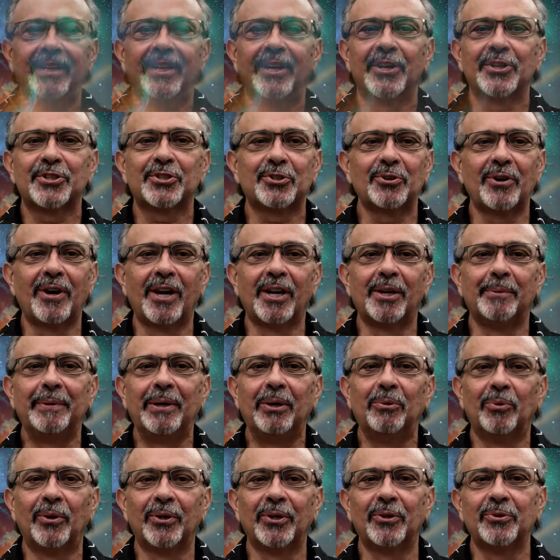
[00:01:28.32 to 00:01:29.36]
Astronomy
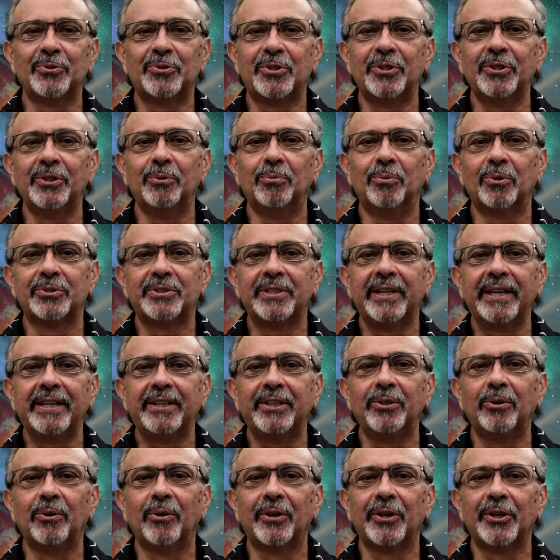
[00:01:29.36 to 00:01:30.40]
102 will take
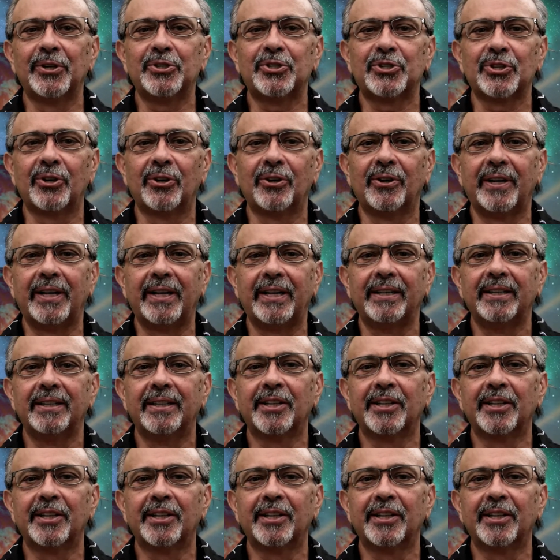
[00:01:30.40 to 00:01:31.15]
you on a journey